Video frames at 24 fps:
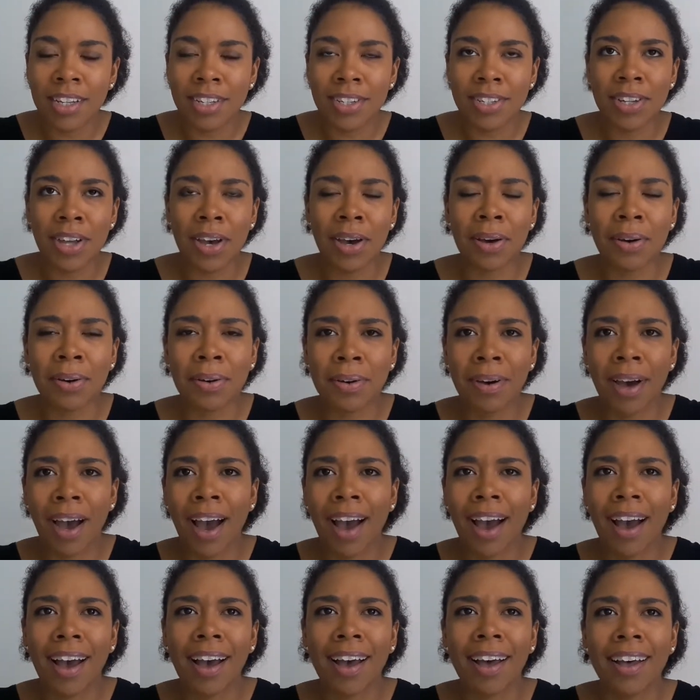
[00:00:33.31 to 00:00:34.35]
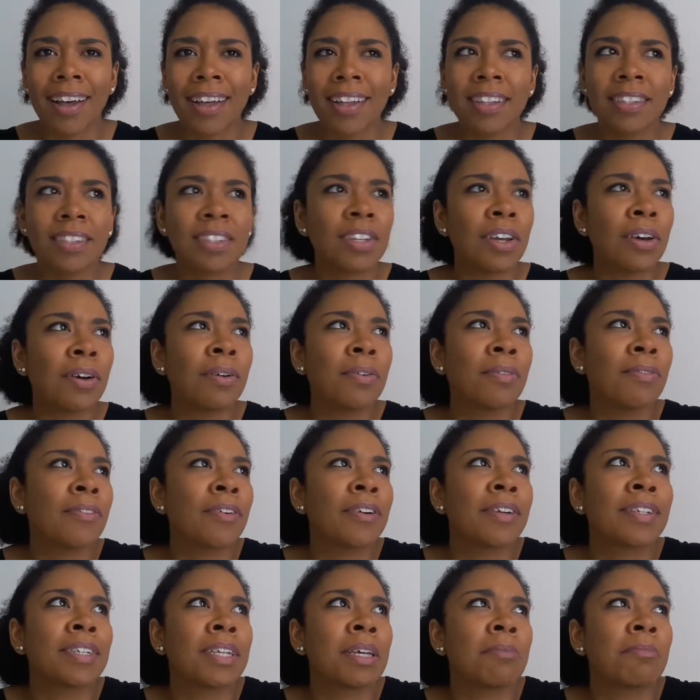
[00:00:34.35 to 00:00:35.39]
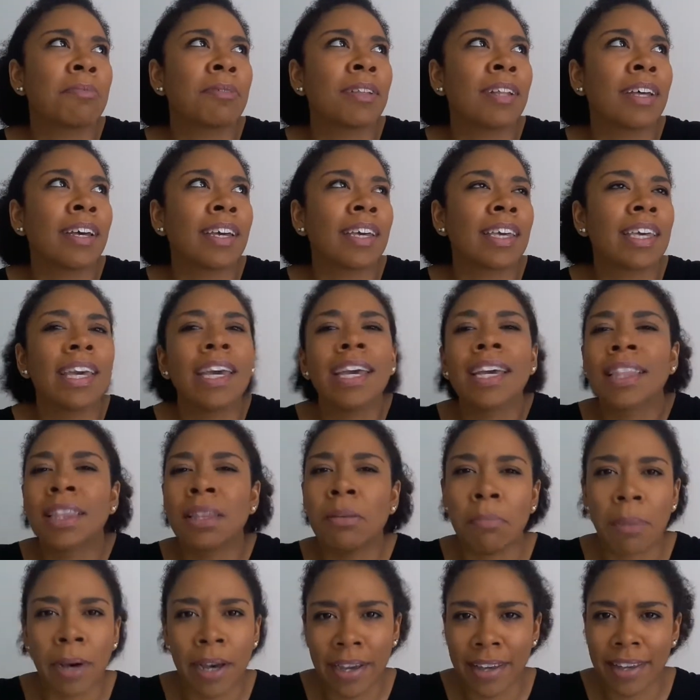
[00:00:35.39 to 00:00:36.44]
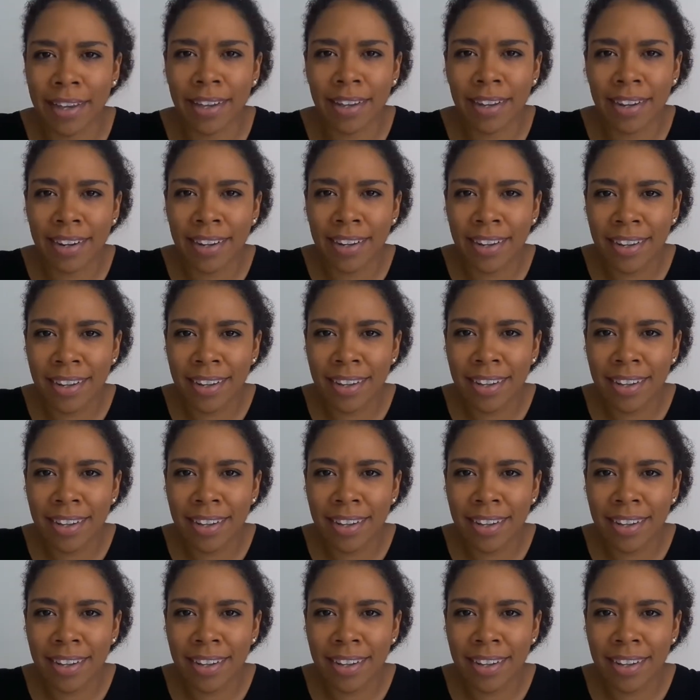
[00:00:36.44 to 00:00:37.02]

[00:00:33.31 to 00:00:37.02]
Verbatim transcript: So, so for example, like kick the bucket.